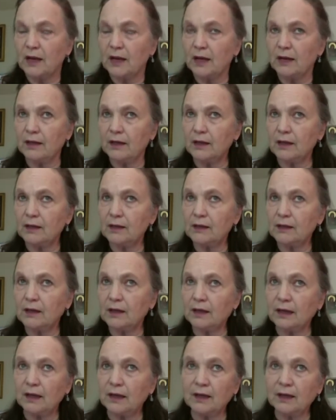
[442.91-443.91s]

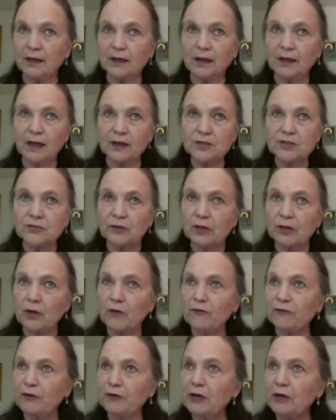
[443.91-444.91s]
extra
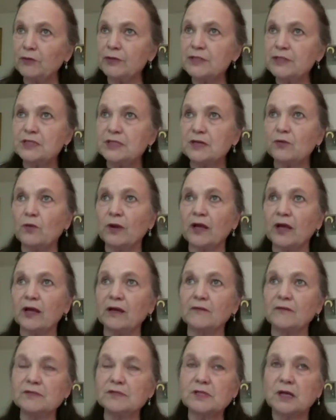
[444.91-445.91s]
low frequency
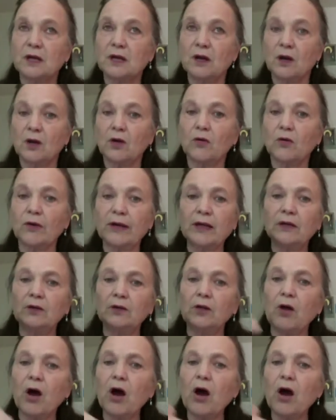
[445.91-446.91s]
waves going
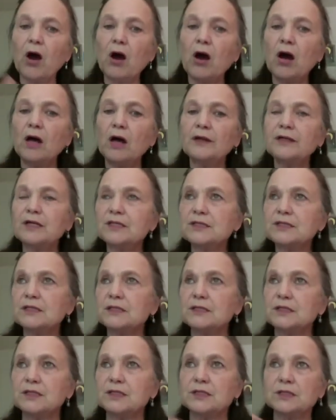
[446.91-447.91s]
long
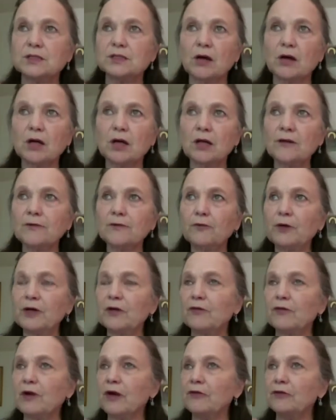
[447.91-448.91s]
distances all the
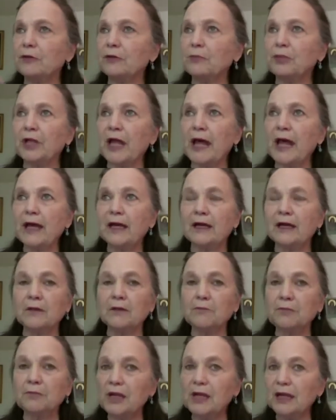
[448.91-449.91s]
way around the planet
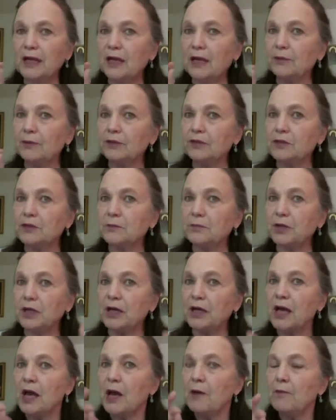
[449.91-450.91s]
and being able to
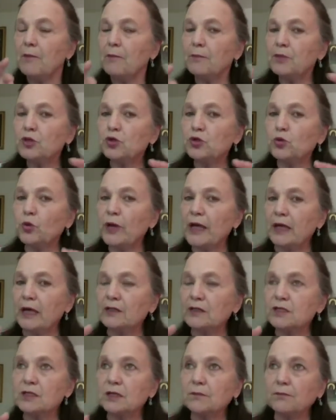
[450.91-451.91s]
be
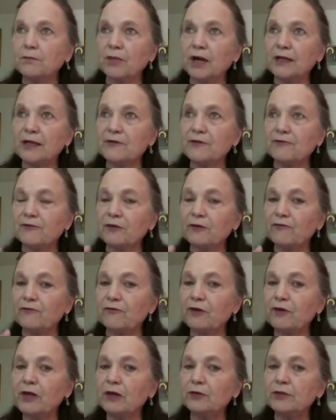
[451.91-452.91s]
tweaked by different
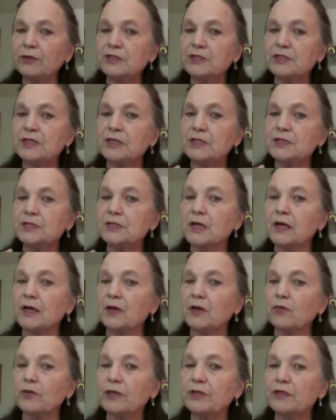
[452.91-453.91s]
frequencies
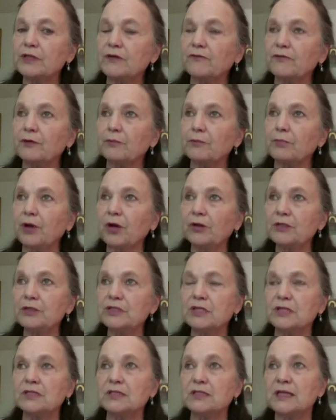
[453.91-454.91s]
with different
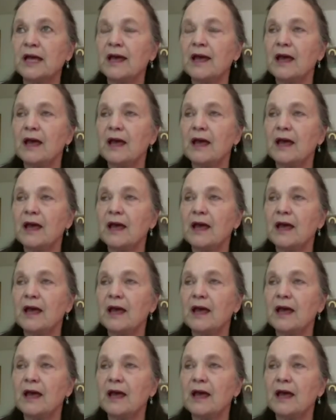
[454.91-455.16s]
pulses.